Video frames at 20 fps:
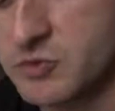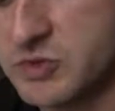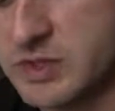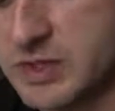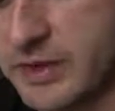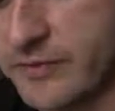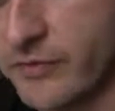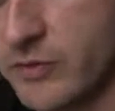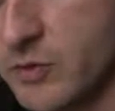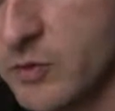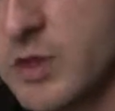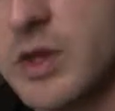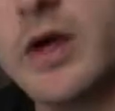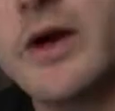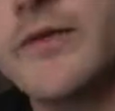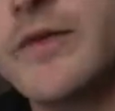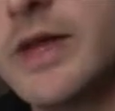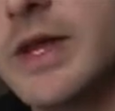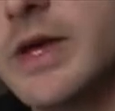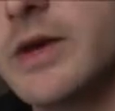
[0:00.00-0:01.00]
Definitely would
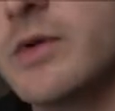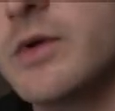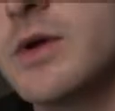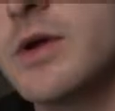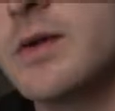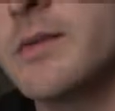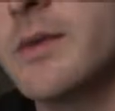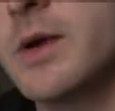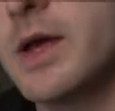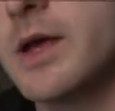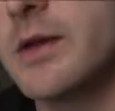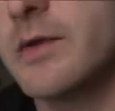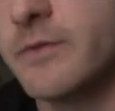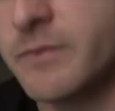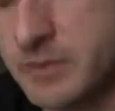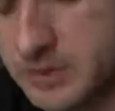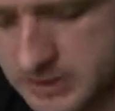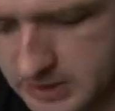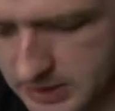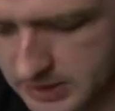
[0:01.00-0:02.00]
love to get one. I'm kind of
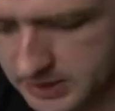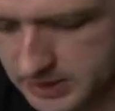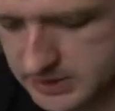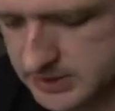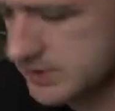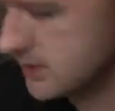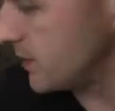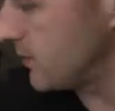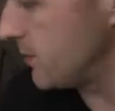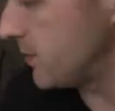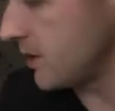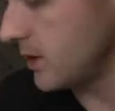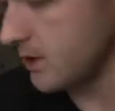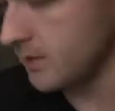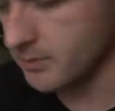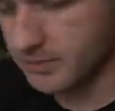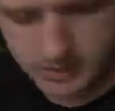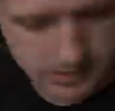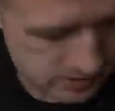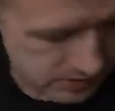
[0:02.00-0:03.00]
been talking to somebody,
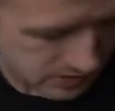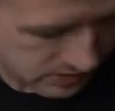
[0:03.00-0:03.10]
but